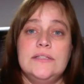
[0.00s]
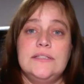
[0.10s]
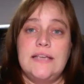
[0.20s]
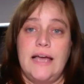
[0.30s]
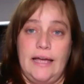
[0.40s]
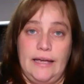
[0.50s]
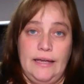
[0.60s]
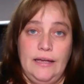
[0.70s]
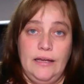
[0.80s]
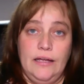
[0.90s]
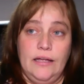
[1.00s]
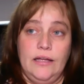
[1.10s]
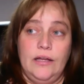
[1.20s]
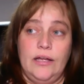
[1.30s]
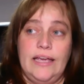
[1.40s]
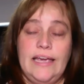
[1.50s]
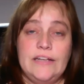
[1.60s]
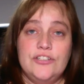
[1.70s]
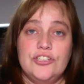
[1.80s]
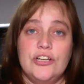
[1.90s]
day
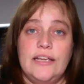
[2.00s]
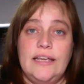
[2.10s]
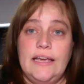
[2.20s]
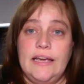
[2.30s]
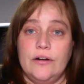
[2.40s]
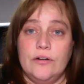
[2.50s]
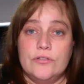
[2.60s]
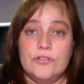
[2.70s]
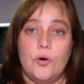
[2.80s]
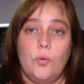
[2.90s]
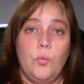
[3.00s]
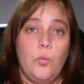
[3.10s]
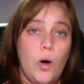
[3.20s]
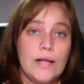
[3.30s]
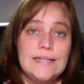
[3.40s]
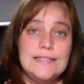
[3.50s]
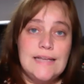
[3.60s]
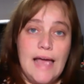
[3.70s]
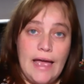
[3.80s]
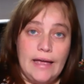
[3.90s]
each year. So one
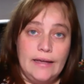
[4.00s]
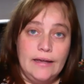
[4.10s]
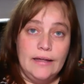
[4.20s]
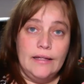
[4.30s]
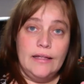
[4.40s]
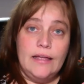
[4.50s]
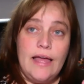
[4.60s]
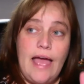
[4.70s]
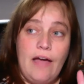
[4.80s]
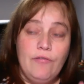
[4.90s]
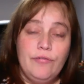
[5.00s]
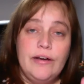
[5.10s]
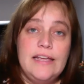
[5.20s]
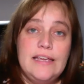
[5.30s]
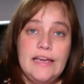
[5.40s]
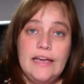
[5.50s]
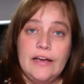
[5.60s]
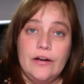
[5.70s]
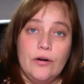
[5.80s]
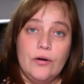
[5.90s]
day every
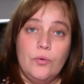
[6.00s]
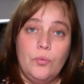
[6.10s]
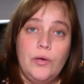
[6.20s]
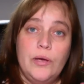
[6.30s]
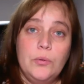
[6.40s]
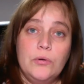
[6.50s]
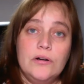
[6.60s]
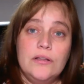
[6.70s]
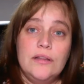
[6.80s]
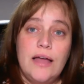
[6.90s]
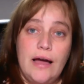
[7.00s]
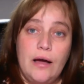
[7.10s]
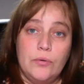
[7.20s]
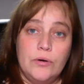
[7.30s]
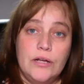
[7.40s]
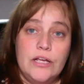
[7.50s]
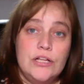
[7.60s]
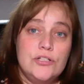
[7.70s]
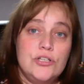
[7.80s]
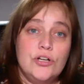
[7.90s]
year we were allowed
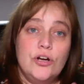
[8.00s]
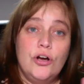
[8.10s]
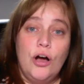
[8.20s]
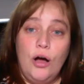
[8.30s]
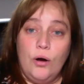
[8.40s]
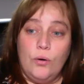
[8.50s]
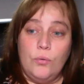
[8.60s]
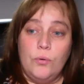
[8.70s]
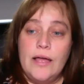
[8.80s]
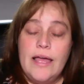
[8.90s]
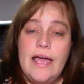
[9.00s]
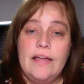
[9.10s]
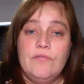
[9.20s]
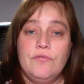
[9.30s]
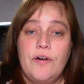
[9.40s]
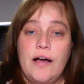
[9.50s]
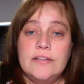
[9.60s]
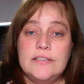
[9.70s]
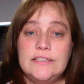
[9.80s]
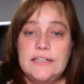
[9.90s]
to go and
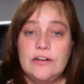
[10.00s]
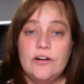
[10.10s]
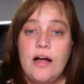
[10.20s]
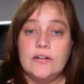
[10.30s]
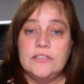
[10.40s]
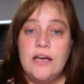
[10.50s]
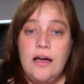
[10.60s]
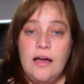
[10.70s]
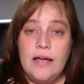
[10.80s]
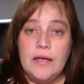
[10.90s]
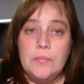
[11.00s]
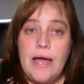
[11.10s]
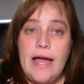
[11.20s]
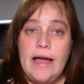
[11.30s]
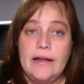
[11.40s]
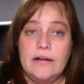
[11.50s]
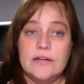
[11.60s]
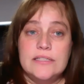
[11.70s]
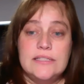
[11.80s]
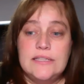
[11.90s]
volunteer our time at a
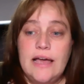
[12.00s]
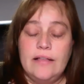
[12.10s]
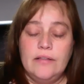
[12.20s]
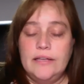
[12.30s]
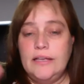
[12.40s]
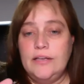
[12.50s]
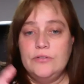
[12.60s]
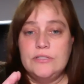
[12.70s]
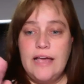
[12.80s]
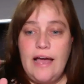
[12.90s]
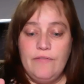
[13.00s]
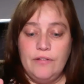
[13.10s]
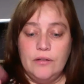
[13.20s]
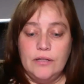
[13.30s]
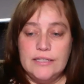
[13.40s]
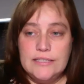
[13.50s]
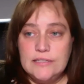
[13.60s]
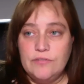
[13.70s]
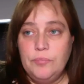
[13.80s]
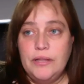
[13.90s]
set, like they used to have a list of